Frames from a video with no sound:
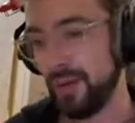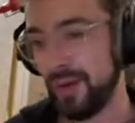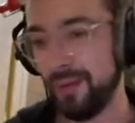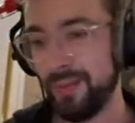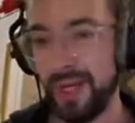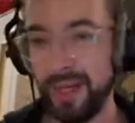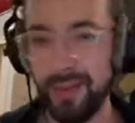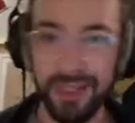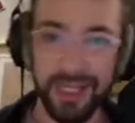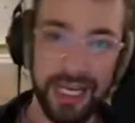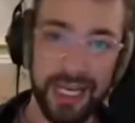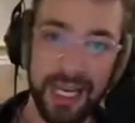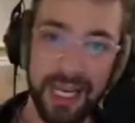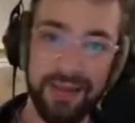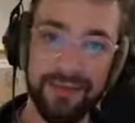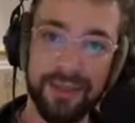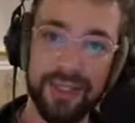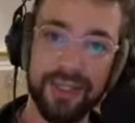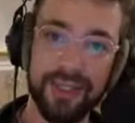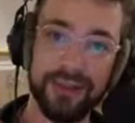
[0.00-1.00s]
where maybe they
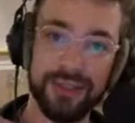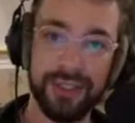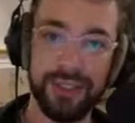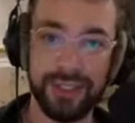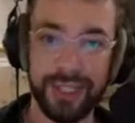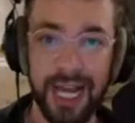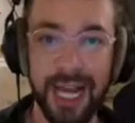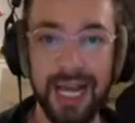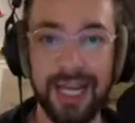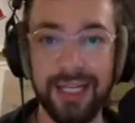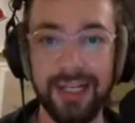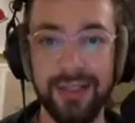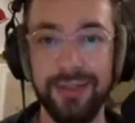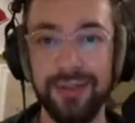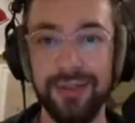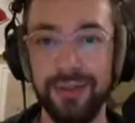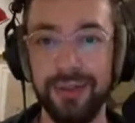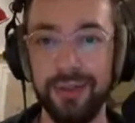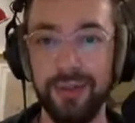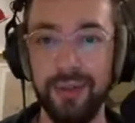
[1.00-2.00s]
have their
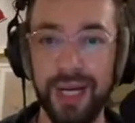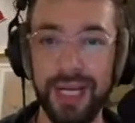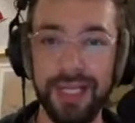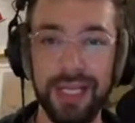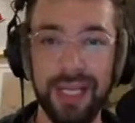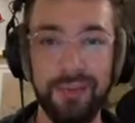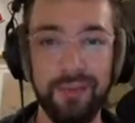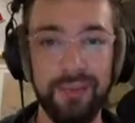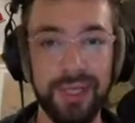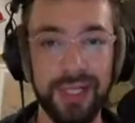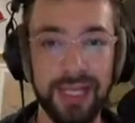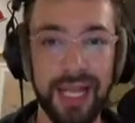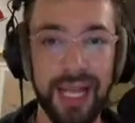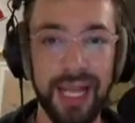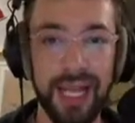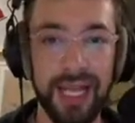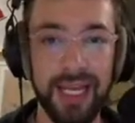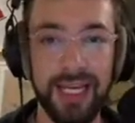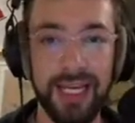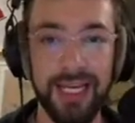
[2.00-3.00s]
style, the way they
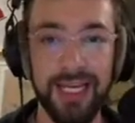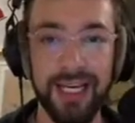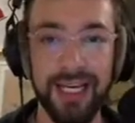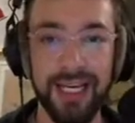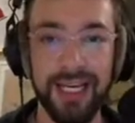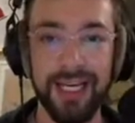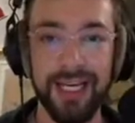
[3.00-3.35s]
play,